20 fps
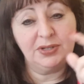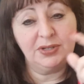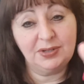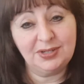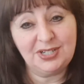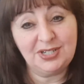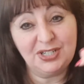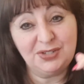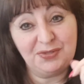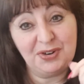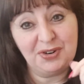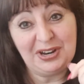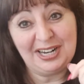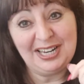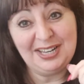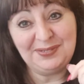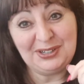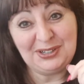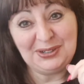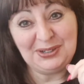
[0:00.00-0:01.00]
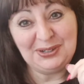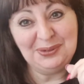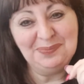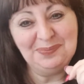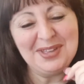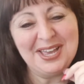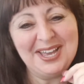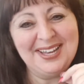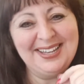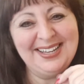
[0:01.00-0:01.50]
she's a very clever
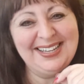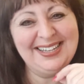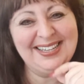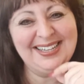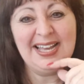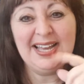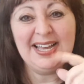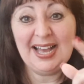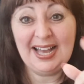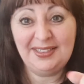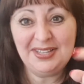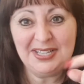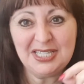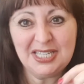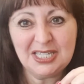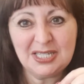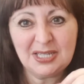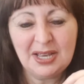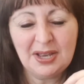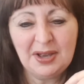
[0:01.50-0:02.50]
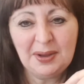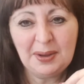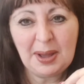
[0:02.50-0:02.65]
girl. And this is,